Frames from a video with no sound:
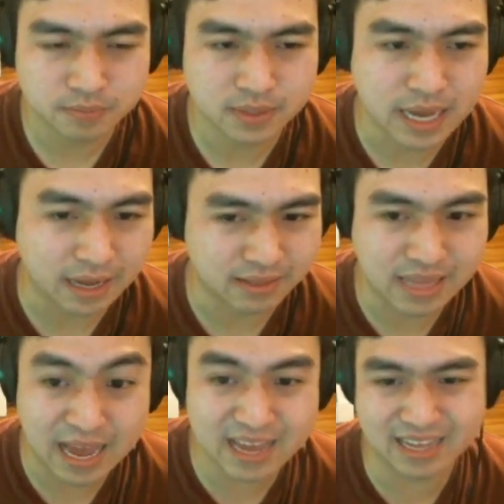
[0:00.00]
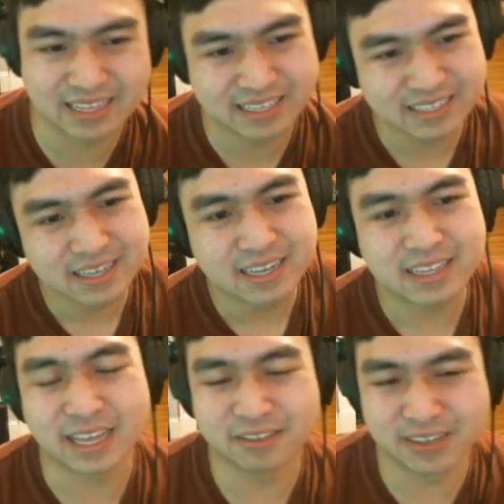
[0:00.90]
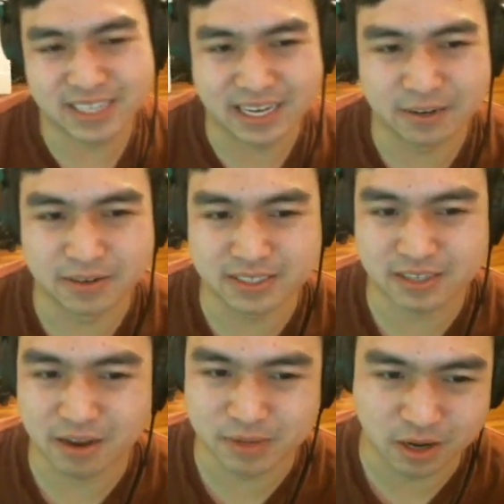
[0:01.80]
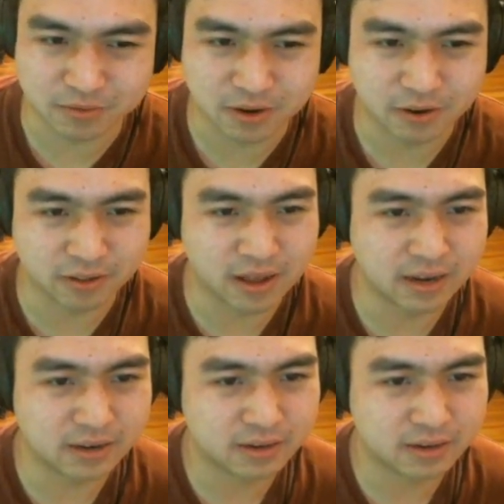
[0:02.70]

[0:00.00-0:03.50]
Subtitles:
Yeah, that 30-second notice caught me off guard a lot.